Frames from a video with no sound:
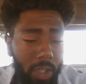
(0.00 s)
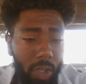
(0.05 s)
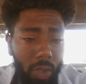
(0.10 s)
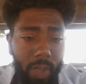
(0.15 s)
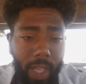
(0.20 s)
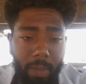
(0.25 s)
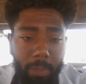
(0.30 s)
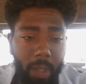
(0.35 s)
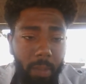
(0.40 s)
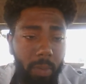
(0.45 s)
You
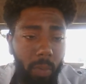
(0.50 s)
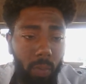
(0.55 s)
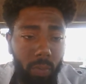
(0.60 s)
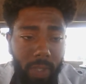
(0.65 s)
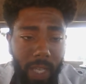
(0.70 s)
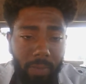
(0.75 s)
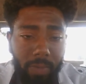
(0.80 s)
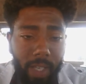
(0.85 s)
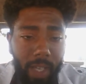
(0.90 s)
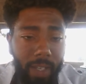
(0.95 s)
know, like people
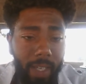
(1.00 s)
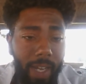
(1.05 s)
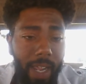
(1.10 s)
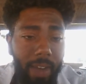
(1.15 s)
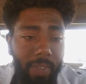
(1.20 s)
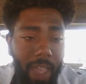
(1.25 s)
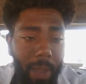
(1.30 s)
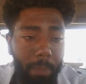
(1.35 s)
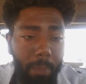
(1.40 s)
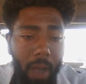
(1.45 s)
definitely have to get
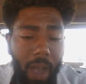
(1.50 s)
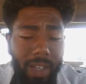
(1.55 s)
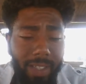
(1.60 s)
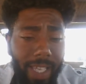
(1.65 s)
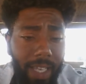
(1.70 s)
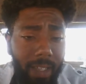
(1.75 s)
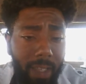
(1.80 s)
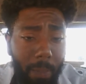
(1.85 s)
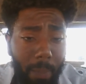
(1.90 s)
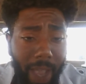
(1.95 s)
out of that
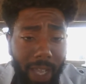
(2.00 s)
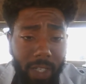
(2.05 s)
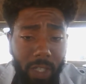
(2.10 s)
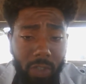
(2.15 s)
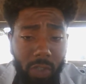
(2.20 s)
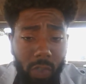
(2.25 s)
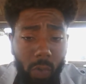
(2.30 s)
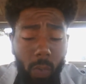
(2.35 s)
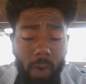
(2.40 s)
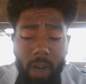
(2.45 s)
box, out of the
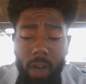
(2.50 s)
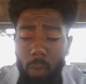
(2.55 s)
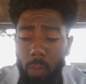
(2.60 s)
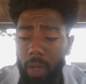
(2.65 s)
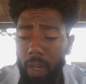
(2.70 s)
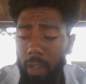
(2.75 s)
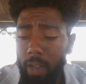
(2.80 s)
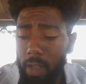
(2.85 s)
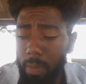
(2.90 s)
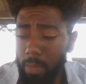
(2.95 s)
magic square
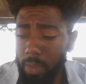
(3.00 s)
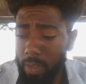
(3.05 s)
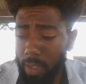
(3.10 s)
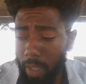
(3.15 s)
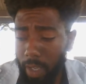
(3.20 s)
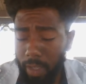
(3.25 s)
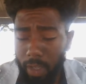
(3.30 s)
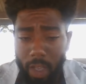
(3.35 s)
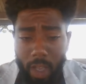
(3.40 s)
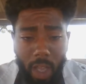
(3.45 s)
when it comes
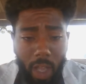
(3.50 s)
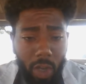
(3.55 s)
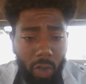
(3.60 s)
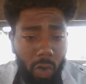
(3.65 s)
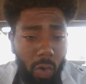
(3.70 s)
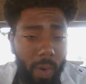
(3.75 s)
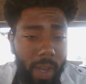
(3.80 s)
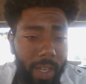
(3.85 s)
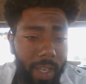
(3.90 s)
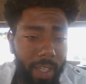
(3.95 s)
to like
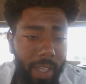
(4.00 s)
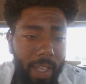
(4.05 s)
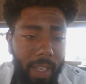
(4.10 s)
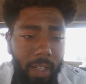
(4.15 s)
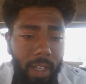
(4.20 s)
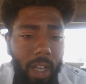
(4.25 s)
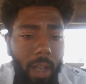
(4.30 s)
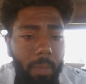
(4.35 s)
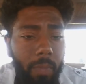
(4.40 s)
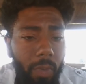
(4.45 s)
creating
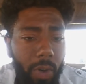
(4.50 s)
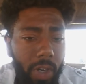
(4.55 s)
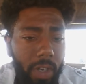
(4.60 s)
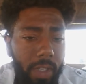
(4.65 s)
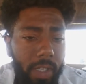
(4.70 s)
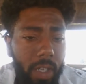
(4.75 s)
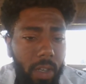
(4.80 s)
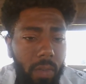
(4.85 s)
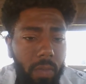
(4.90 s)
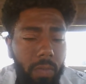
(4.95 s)
income for
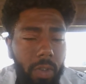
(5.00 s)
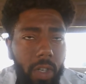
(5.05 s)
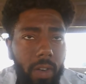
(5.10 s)
yourself.